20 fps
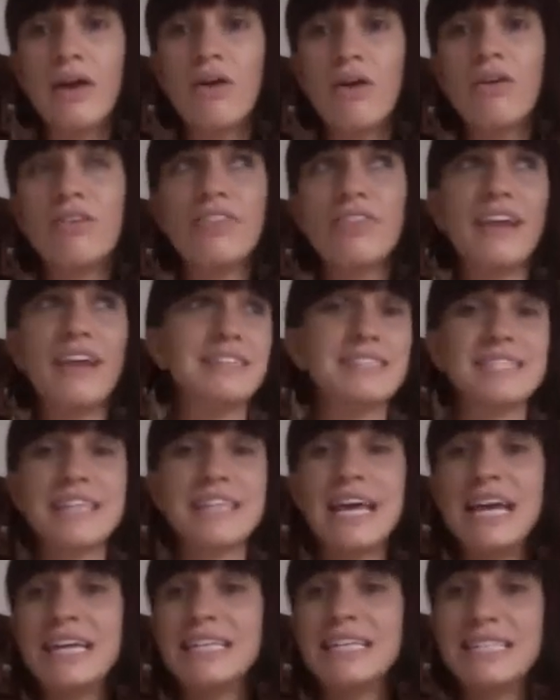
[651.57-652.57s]
or that's
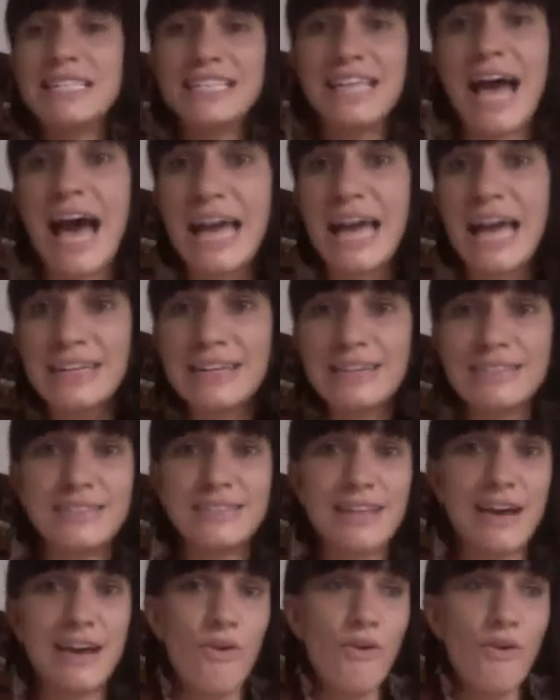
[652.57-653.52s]
sadness